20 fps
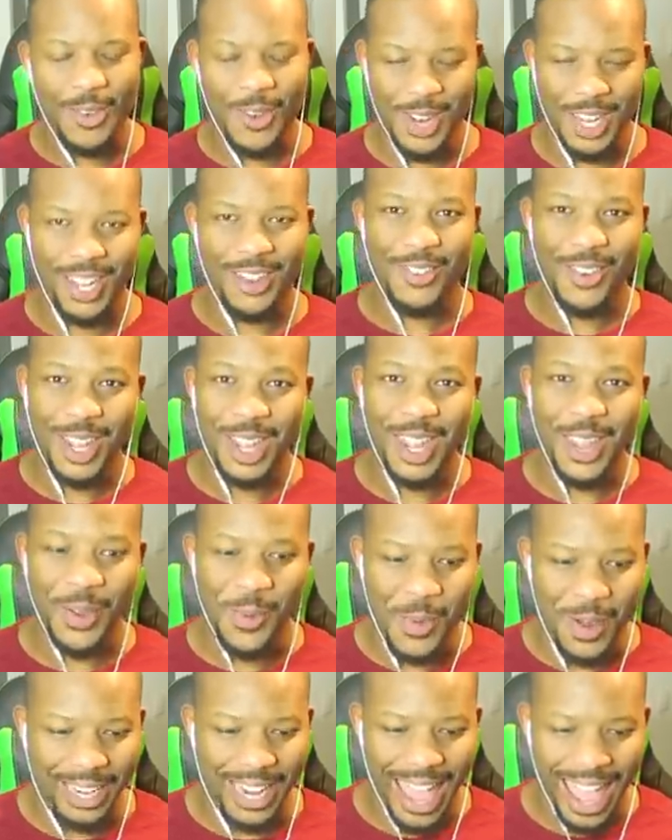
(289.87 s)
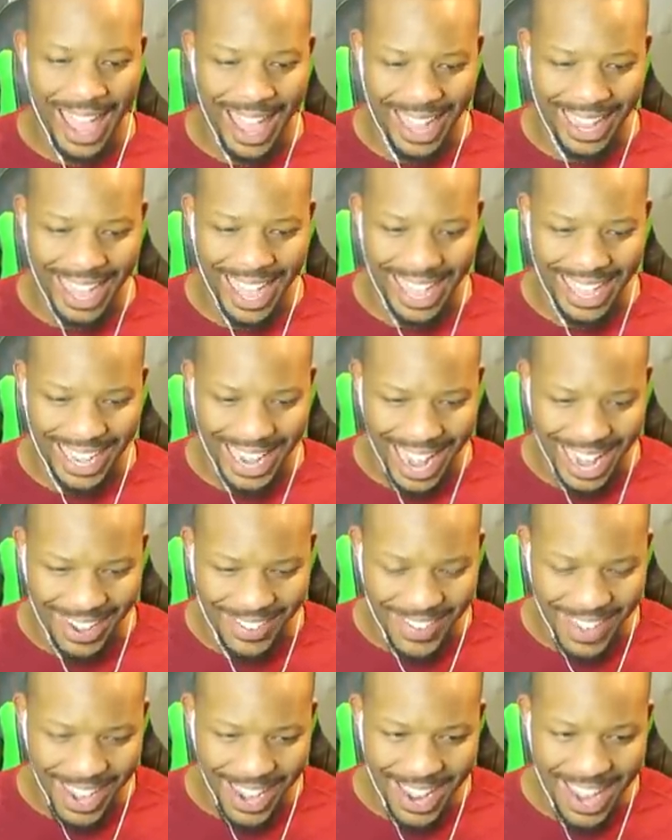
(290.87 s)
really, really want to hack and get out
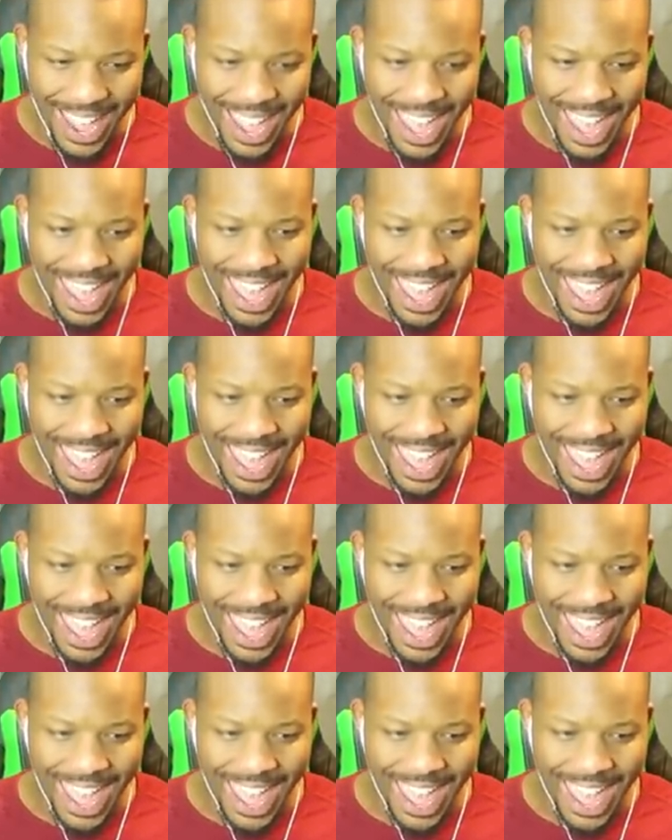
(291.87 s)
of here.